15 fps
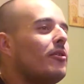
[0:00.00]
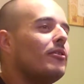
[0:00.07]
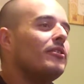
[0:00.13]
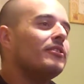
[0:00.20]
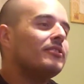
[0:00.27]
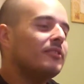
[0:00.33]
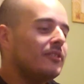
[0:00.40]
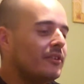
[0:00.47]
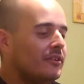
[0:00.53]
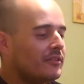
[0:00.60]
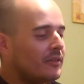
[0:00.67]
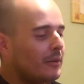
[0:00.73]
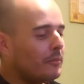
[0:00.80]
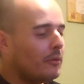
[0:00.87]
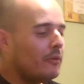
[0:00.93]
Warriors
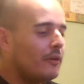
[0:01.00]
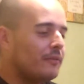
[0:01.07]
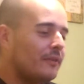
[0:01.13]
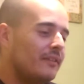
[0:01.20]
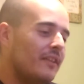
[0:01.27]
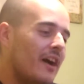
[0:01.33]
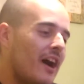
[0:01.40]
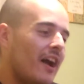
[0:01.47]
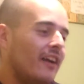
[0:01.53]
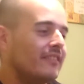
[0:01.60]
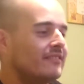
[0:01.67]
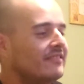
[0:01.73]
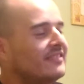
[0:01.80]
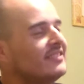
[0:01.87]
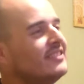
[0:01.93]
good, Timberwolves is
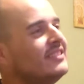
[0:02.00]
not.